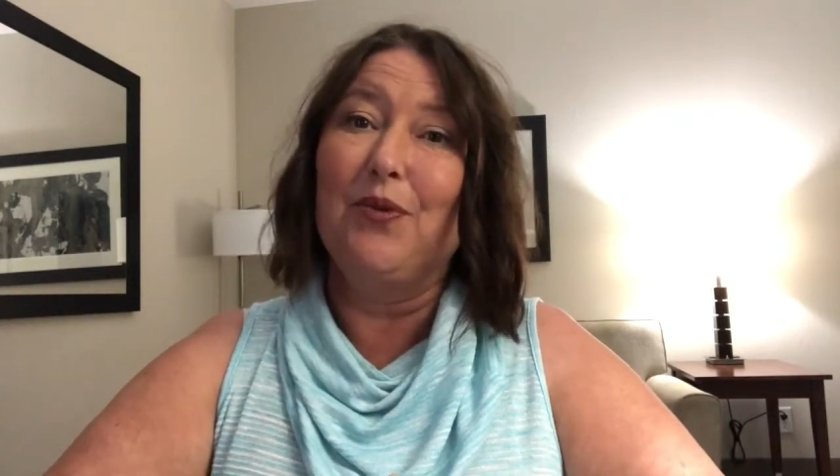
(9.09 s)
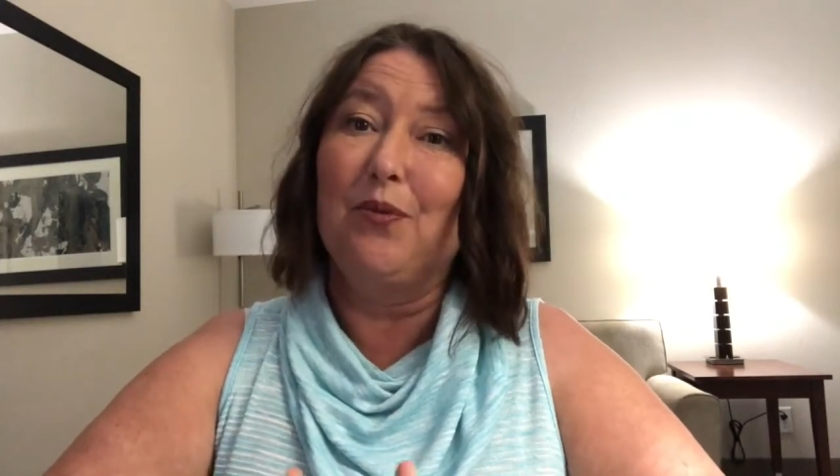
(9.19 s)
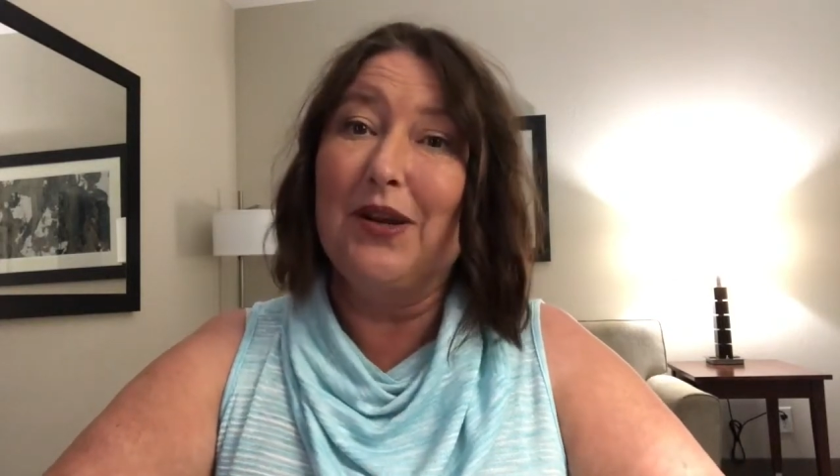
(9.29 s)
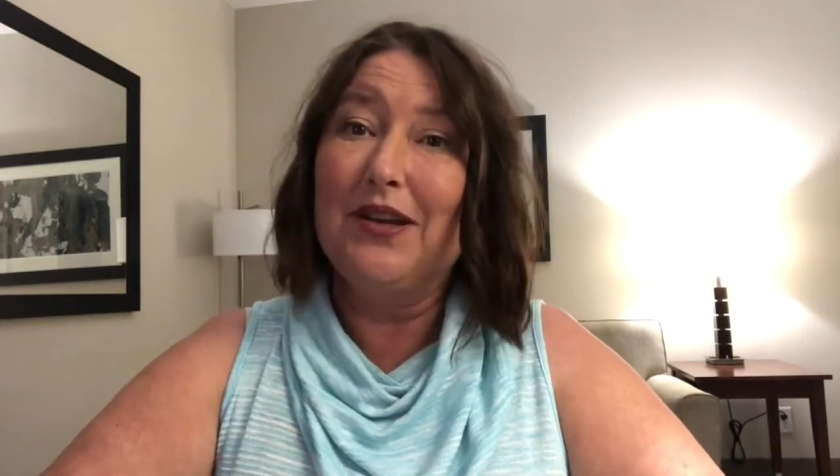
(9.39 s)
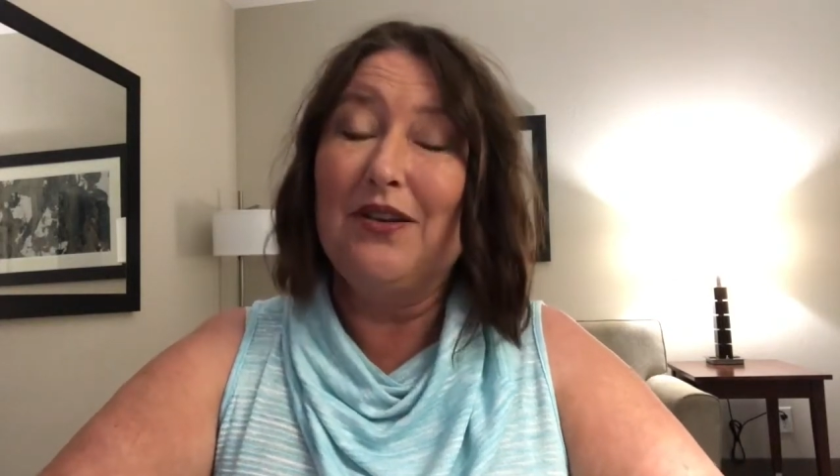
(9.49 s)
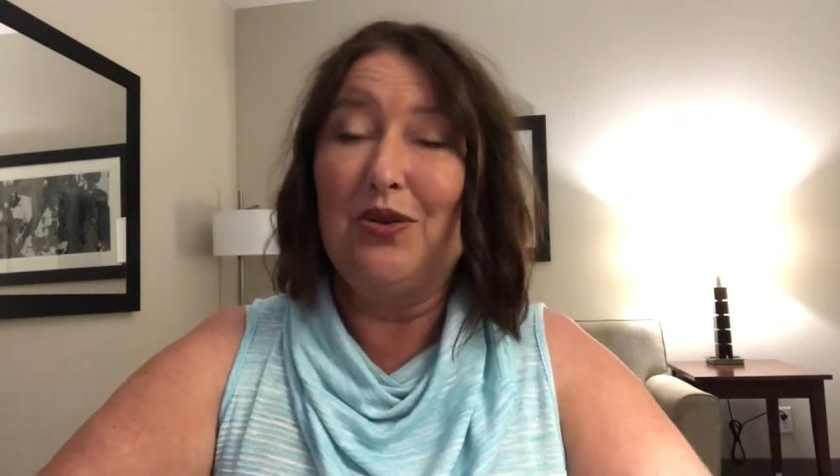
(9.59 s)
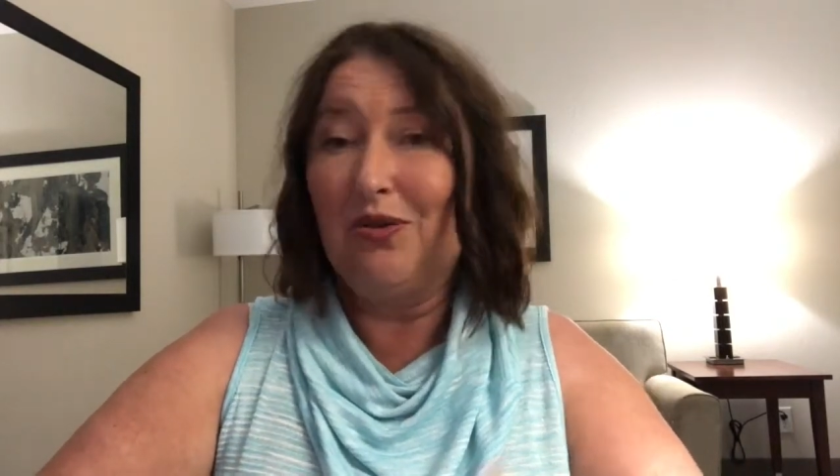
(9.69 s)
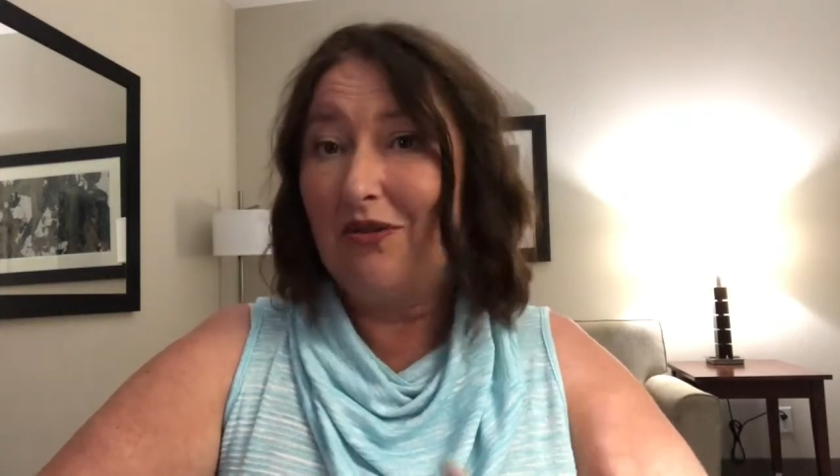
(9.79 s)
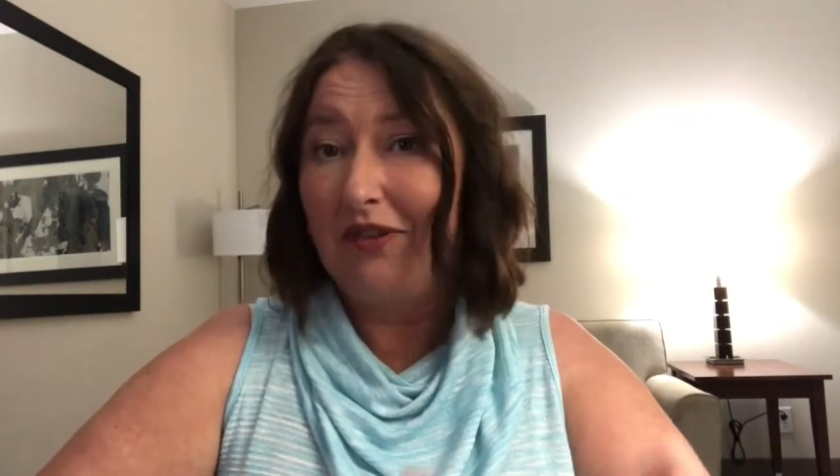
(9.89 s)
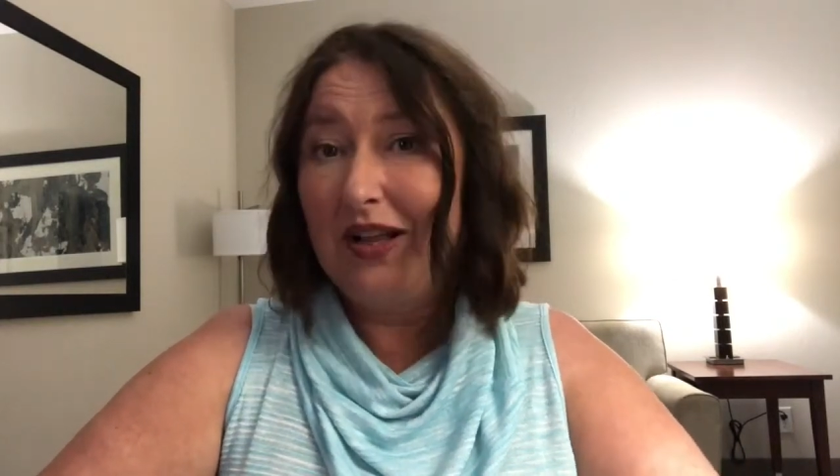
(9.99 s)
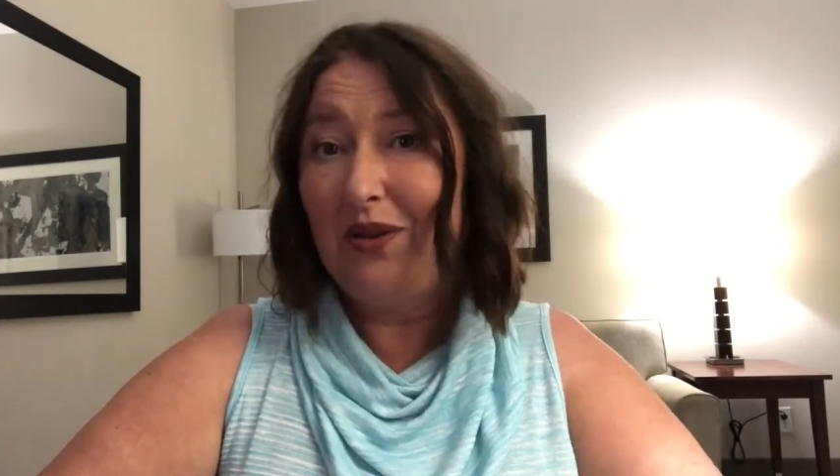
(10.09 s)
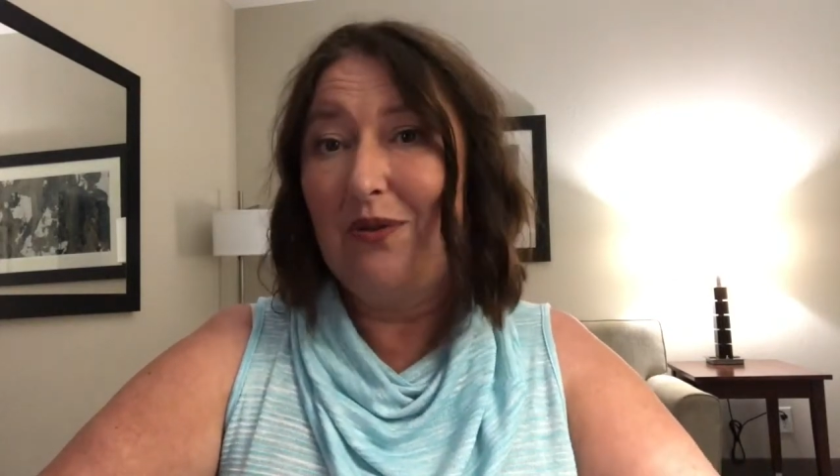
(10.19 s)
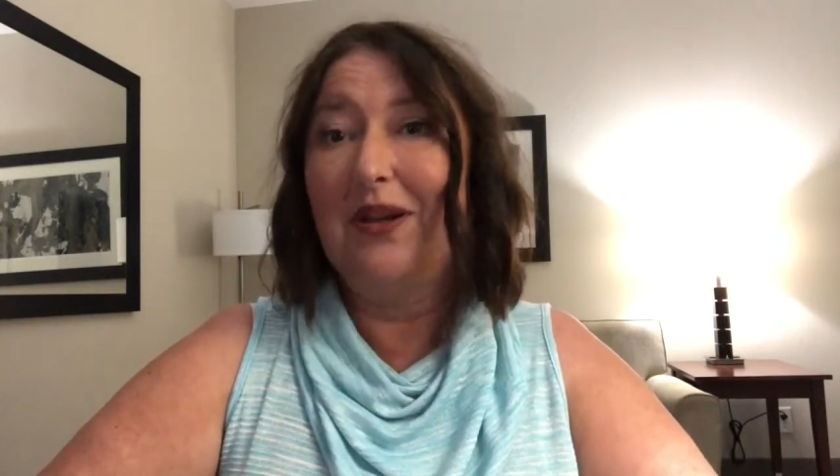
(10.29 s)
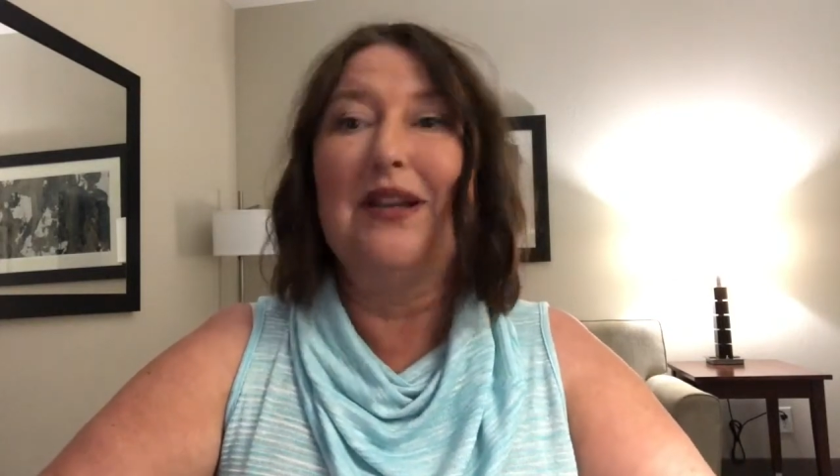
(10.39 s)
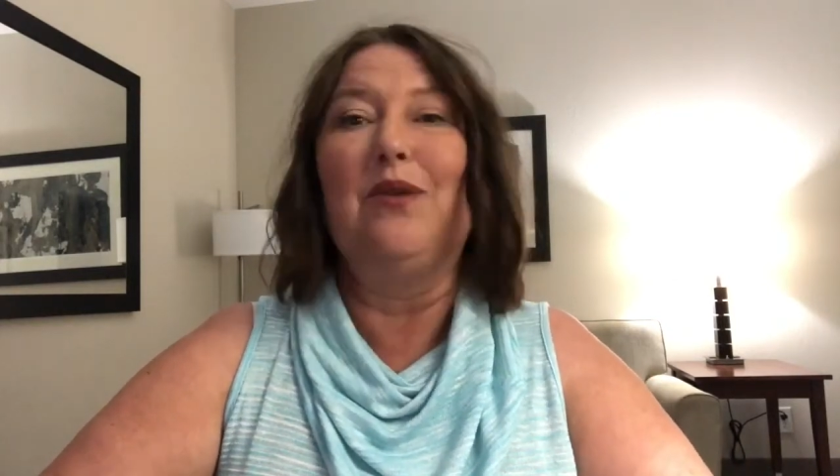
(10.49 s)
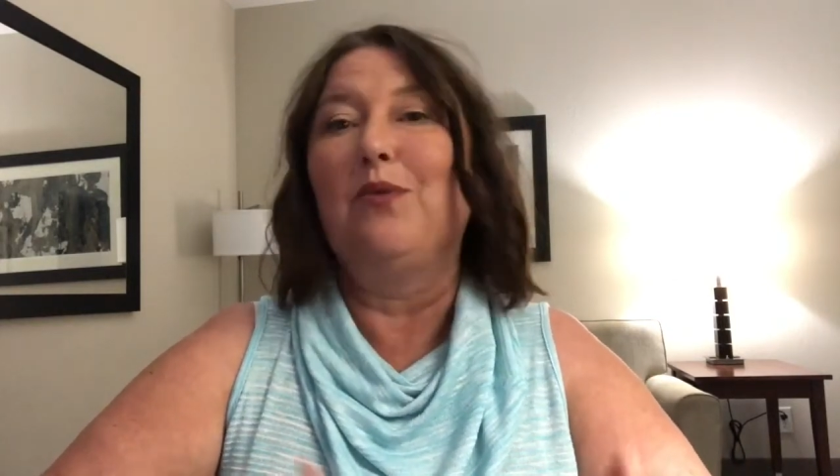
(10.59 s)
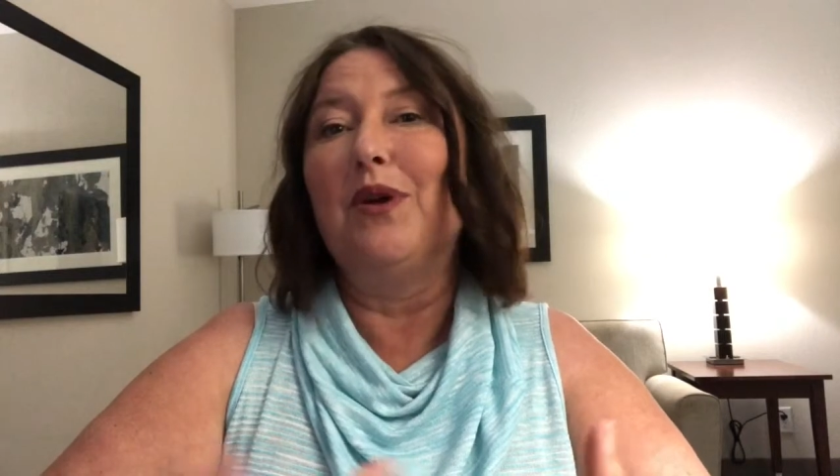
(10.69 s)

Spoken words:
when you're evaluating